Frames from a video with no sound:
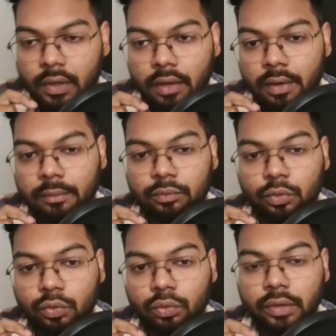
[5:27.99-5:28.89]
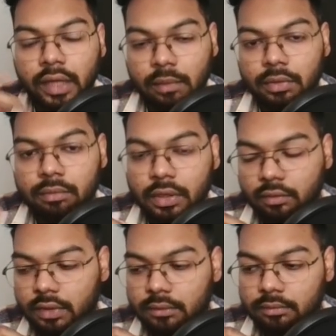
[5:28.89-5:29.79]
who came in
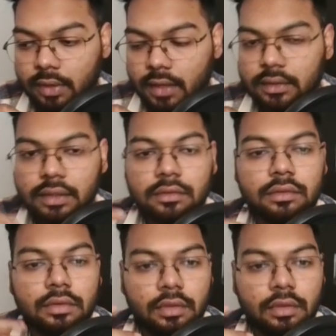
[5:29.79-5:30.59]
between and then